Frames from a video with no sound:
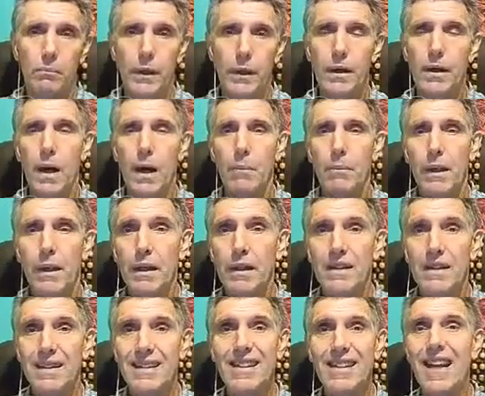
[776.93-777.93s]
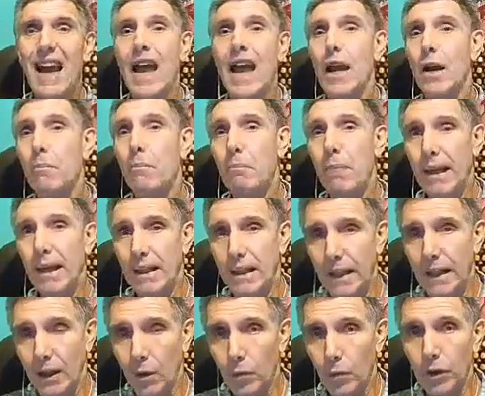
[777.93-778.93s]
becoming
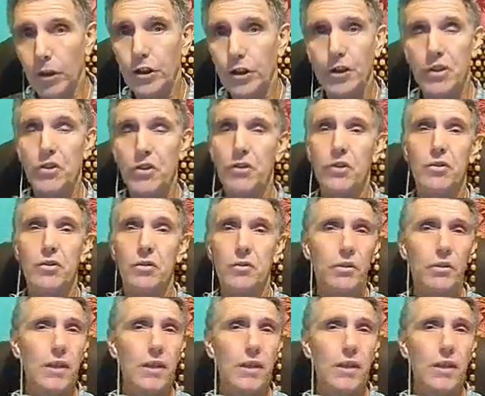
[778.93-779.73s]
diabetic, which is